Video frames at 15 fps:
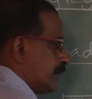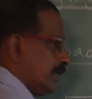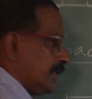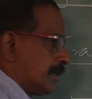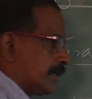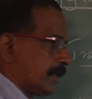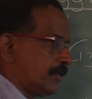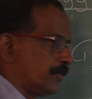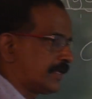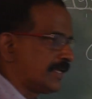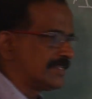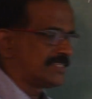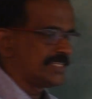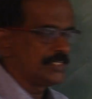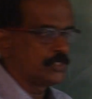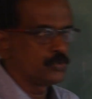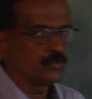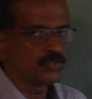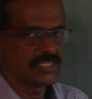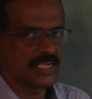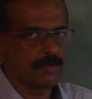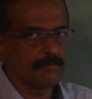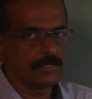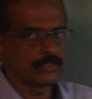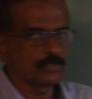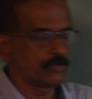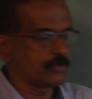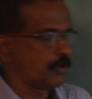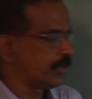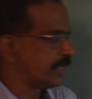here you can see two samples
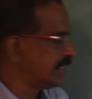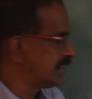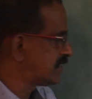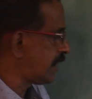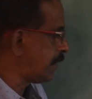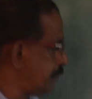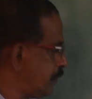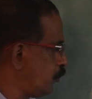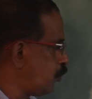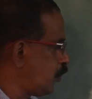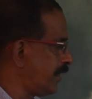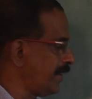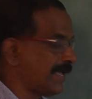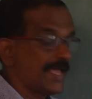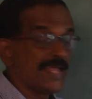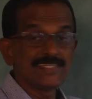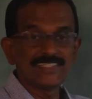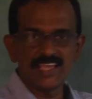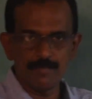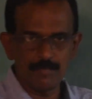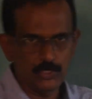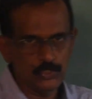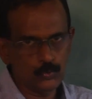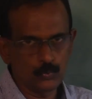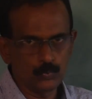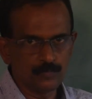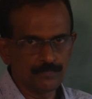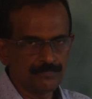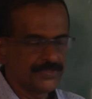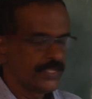of concrete, sample 1 and sample 2.
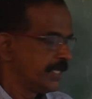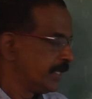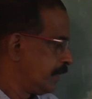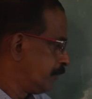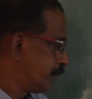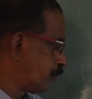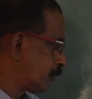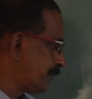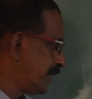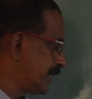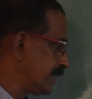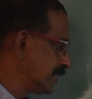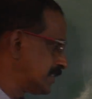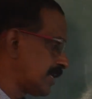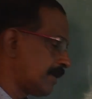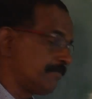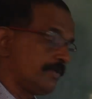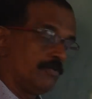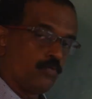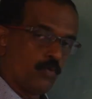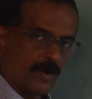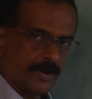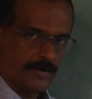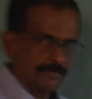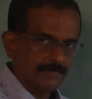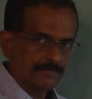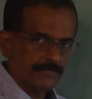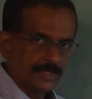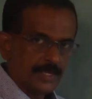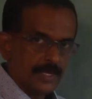For making sample 1,
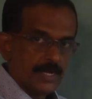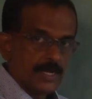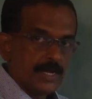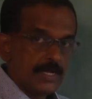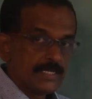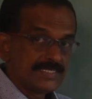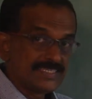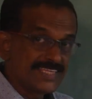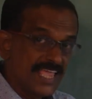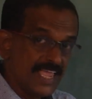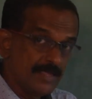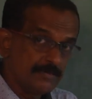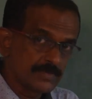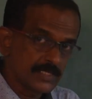same